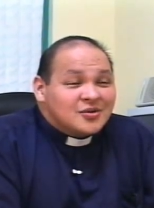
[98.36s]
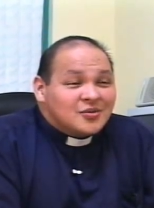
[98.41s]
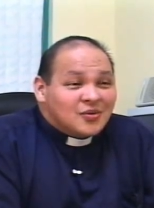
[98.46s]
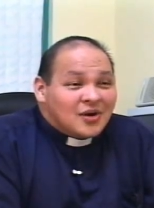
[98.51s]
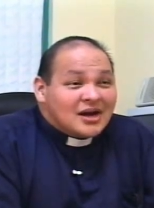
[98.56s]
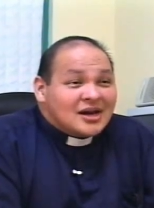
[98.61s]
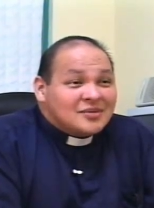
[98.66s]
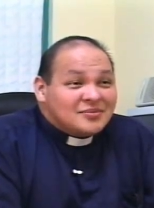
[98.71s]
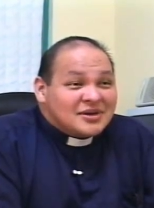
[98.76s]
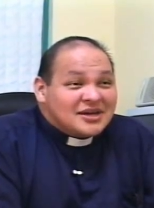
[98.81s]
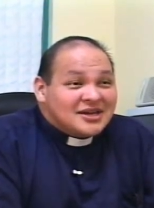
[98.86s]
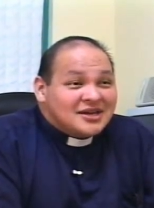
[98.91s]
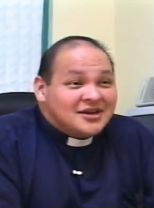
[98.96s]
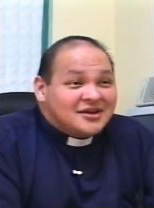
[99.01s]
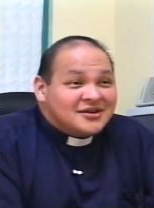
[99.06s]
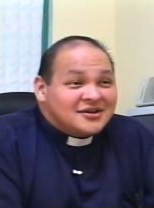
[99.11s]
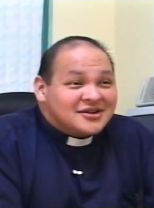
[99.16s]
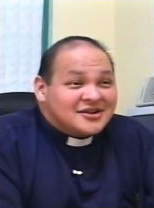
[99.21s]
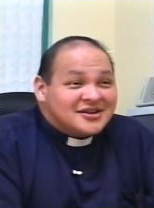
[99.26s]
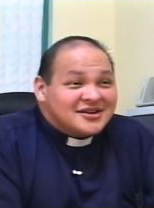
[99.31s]
want to be
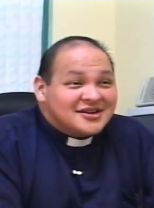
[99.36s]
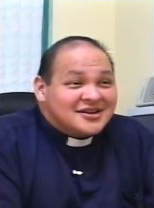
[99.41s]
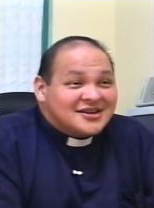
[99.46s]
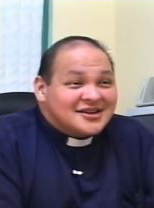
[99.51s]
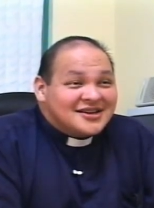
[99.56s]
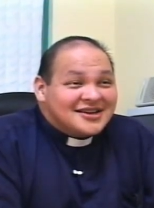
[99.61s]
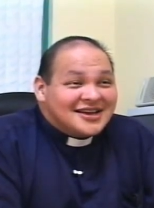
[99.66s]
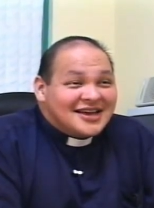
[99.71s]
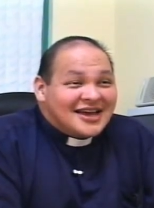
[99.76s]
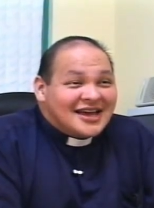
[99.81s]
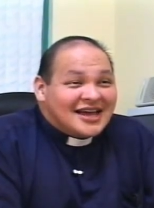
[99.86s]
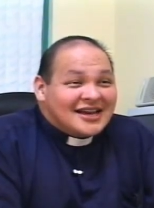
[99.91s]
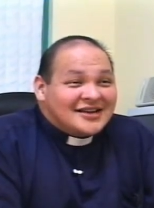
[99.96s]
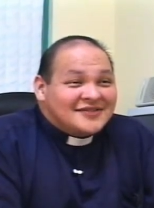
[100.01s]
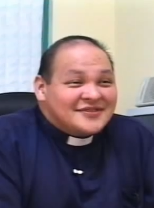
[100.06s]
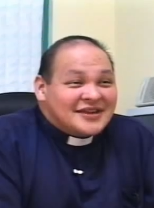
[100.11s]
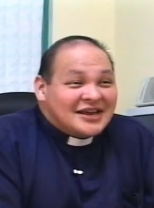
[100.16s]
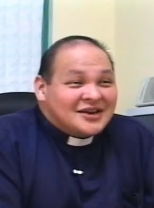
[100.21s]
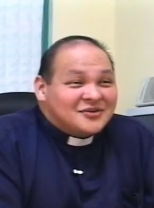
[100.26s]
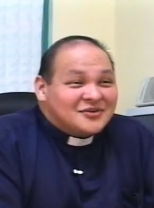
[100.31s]
here? And
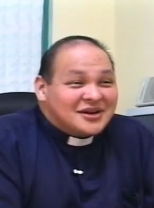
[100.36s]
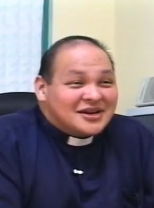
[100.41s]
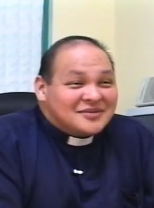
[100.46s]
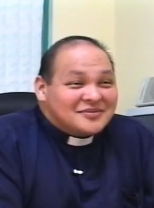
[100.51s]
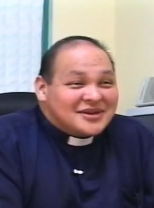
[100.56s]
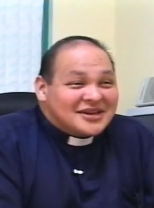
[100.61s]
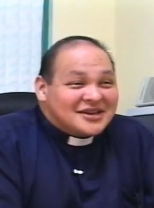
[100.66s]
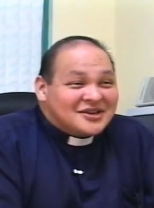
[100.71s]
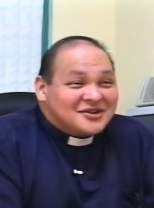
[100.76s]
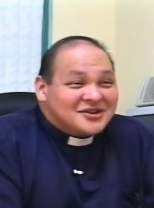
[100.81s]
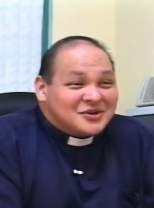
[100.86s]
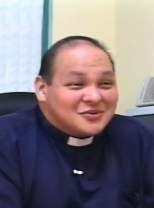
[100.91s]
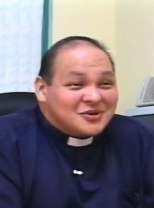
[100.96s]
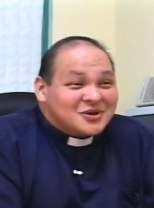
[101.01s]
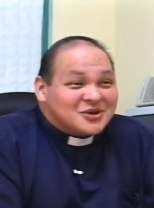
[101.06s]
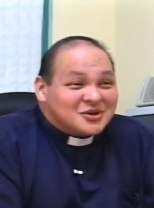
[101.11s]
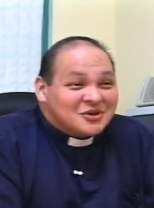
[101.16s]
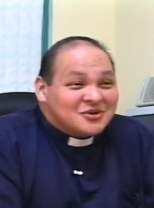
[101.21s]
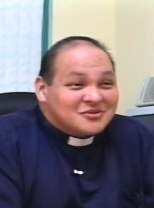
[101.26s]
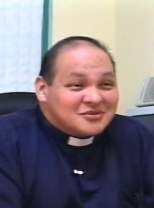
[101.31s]
if they don't want to be here, they were
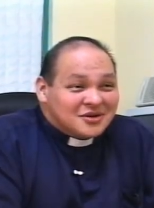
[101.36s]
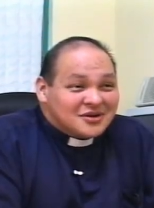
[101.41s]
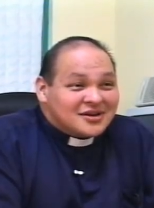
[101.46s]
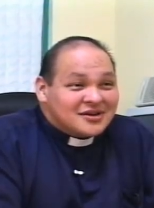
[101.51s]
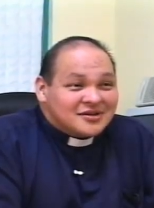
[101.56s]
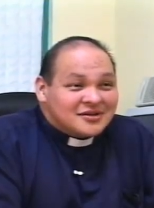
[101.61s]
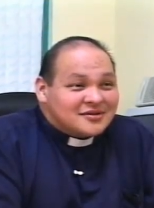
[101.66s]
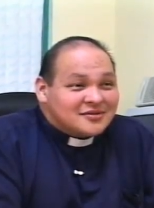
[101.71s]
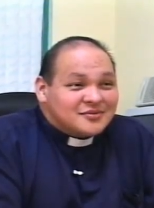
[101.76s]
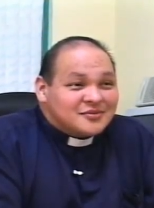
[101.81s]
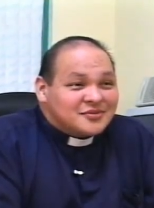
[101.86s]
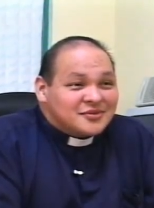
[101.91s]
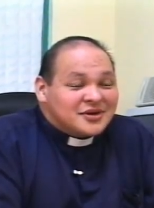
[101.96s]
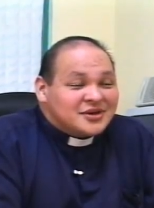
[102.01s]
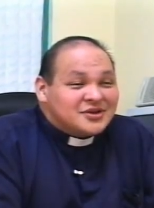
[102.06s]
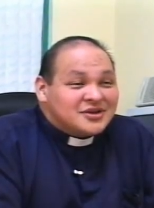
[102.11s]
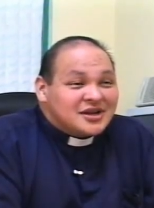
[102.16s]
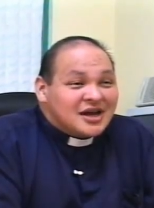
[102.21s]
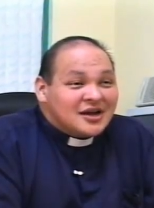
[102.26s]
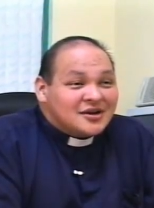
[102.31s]
told, okay, we
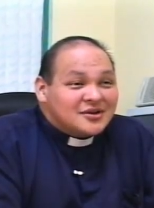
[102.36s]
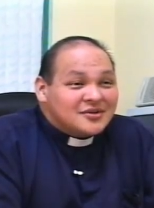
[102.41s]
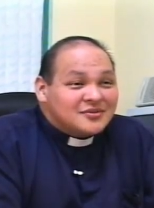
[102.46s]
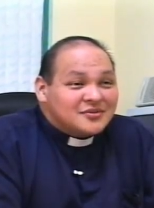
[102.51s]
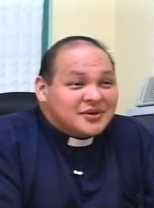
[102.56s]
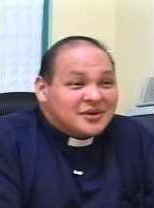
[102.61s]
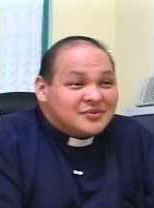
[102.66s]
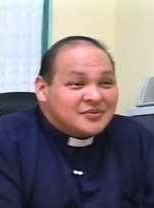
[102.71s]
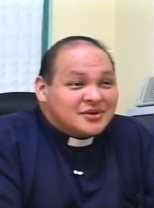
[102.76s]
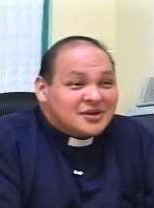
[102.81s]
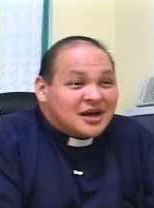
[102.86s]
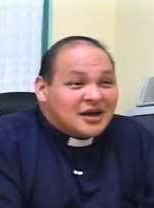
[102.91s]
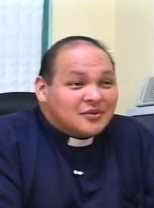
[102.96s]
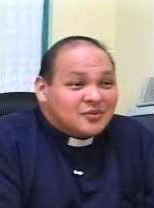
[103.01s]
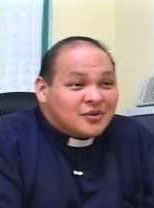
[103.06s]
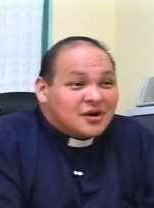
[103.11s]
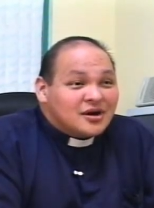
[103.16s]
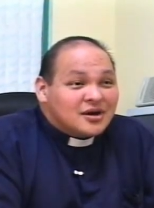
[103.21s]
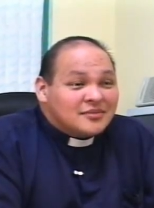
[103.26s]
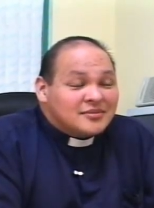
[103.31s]
do not, we will not
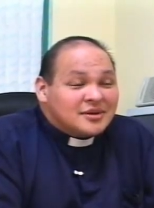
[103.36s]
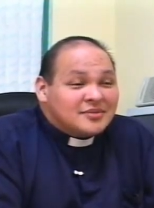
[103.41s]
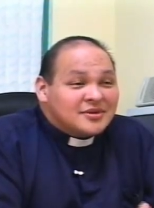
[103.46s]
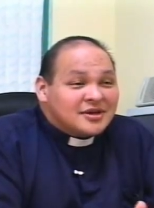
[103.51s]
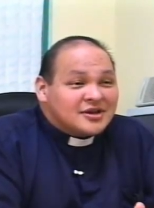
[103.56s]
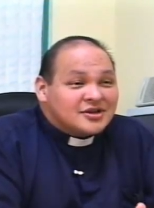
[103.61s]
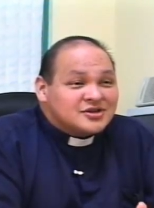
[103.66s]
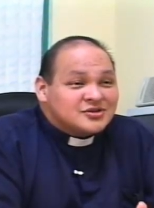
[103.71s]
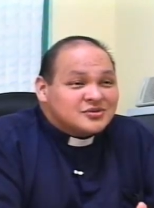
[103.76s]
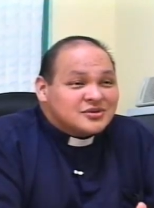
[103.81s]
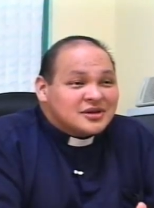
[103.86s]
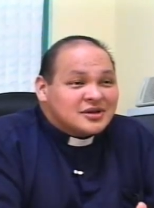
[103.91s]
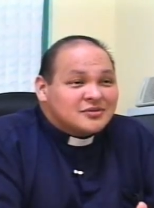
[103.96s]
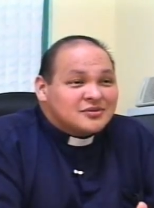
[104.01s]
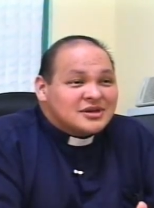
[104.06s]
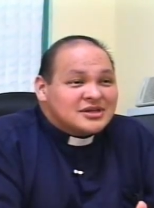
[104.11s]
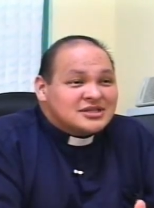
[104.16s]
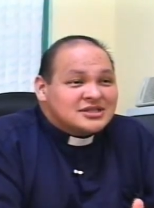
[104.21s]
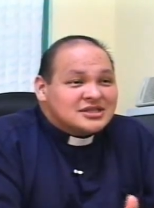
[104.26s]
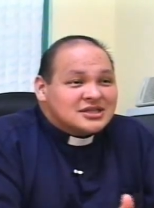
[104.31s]
welcome them because it
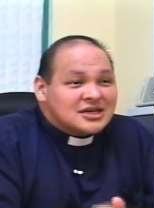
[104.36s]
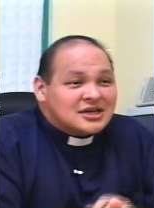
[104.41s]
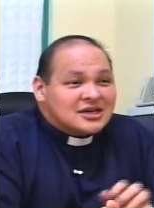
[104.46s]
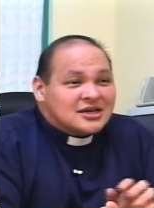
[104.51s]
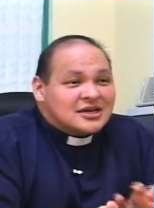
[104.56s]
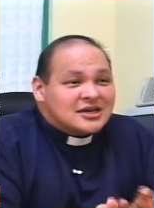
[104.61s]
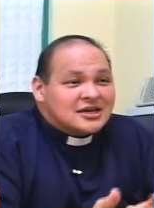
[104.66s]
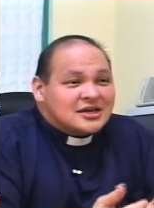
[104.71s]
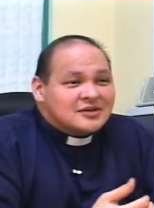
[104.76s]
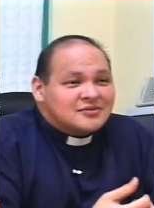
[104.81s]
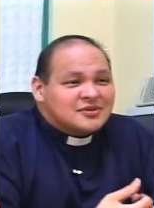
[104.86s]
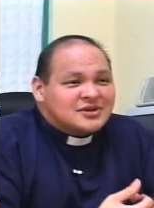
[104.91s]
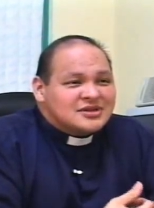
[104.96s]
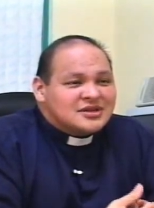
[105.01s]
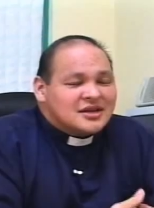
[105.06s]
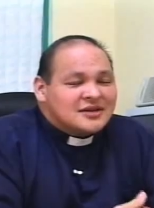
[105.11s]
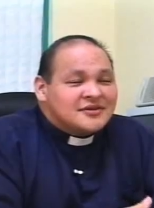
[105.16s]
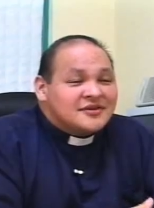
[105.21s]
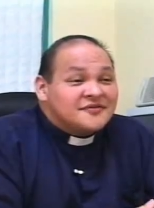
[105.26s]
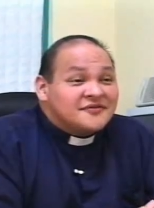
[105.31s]
was uh, it was
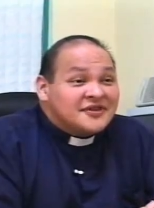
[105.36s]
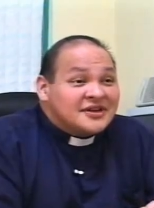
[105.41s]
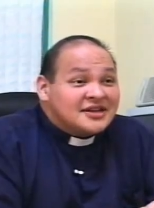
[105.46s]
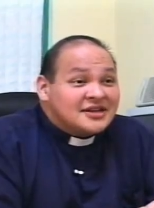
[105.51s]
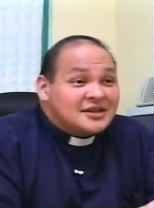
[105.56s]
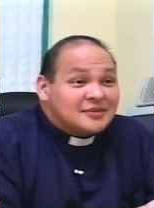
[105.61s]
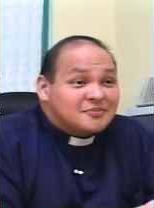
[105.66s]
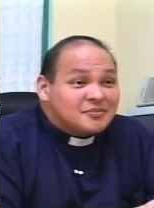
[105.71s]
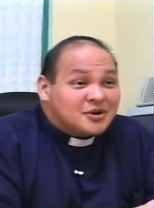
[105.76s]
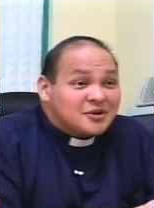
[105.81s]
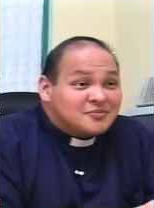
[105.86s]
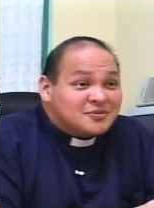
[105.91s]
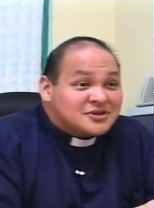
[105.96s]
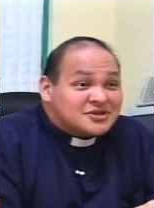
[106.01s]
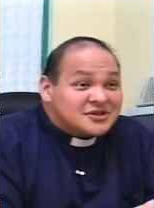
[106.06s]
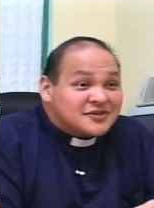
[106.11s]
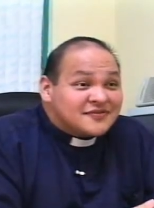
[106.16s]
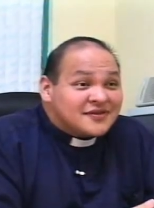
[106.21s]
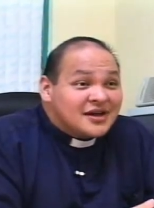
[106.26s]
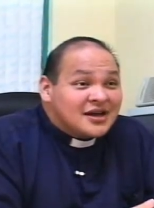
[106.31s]
it defeated the
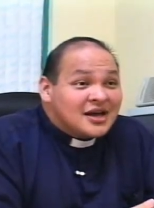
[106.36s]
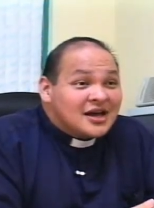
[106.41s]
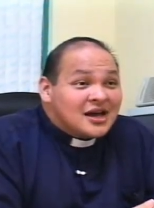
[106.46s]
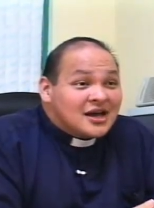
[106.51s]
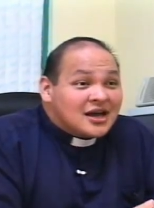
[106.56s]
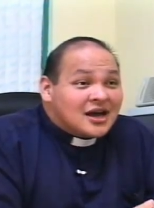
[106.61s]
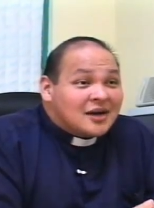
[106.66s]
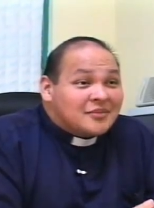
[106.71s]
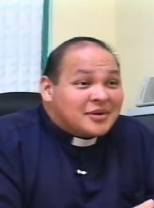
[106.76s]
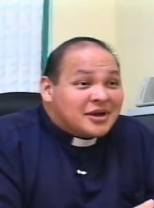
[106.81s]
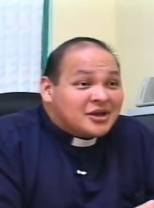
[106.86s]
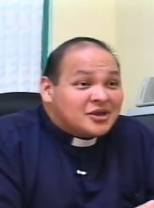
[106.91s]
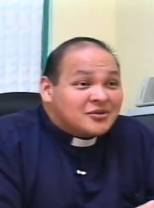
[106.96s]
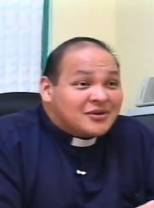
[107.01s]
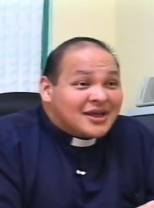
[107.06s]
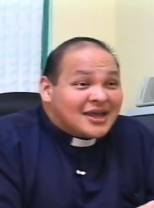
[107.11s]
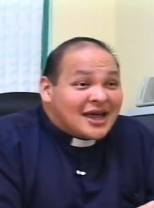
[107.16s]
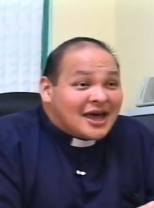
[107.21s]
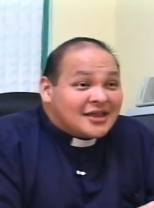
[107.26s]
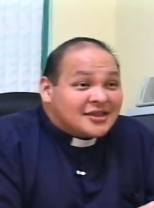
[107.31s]
purpose of coming to
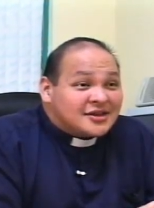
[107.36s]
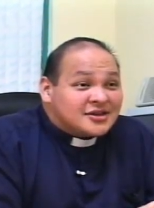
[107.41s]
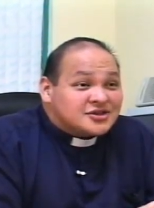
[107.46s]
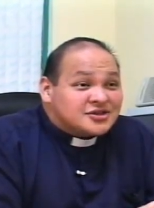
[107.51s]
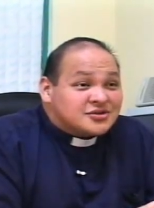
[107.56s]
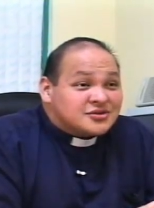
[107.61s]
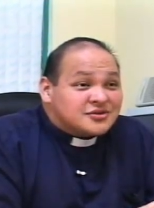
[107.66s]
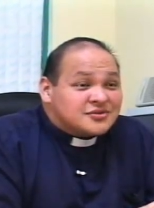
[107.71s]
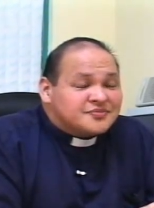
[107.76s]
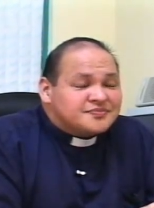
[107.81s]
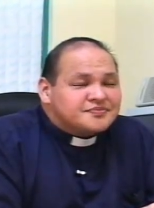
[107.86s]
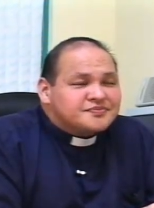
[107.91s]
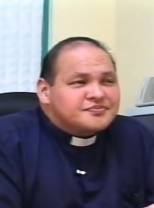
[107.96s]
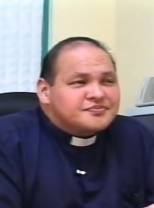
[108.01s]
a Catholic school.